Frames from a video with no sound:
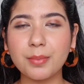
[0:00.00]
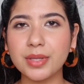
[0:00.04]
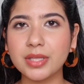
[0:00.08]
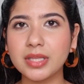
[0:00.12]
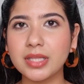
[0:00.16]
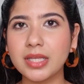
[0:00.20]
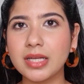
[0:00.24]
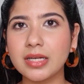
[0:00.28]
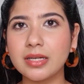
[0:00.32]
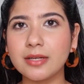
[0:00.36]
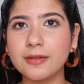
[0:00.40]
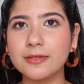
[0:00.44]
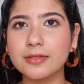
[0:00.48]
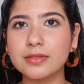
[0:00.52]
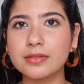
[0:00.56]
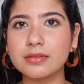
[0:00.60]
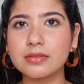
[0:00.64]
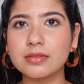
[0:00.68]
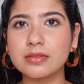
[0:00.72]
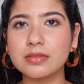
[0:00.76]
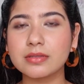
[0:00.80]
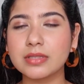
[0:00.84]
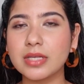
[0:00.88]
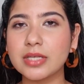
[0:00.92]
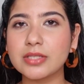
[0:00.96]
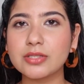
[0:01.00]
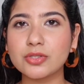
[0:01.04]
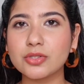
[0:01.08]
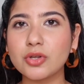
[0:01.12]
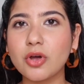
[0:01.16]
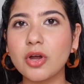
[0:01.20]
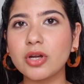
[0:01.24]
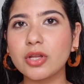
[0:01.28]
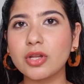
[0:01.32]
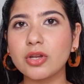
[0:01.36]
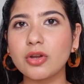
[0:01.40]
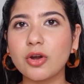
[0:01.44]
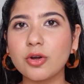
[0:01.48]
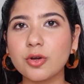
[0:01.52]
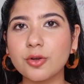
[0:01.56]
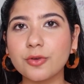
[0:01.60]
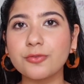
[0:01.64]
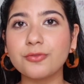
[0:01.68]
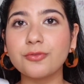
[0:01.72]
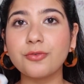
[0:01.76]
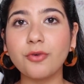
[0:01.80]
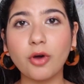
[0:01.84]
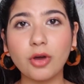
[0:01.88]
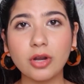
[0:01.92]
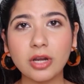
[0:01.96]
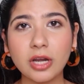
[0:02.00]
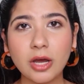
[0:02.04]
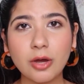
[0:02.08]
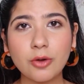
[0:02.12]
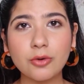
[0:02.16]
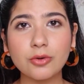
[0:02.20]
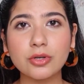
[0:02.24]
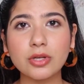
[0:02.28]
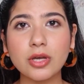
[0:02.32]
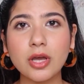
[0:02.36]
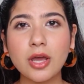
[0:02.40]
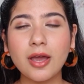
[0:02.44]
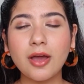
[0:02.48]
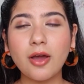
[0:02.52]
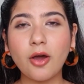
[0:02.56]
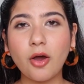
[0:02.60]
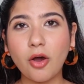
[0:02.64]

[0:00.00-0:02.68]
but then there's not a lot of fallout